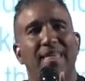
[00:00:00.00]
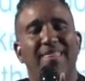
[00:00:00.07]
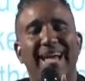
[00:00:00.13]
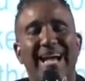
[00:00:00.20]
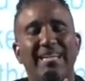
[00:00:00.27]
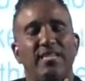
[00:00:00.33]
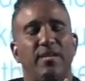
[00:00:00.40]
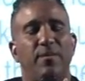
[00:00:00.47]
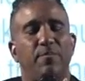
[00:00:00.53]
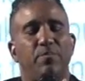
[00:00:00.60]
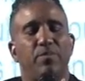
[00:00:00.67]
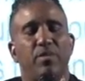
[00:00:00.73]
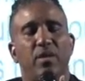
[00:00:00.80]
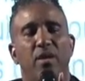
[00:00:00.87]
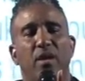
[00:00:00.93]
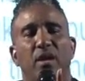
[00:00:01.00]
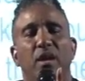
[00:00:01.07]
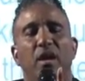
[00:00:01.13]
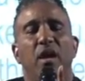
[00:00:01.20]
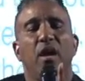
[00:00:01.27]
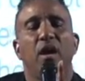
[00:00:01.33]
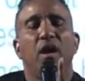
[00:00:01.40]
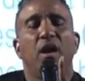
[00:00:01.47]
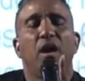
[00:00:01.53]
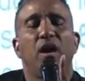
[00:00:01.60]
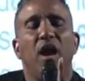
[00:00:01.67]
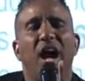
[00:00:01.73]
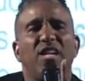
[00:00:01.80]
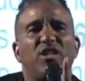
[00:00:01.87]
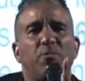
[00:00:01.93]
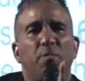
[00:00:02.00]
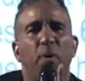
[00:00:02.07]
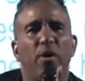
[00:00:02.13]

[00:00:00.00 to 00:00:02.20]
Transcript: that God's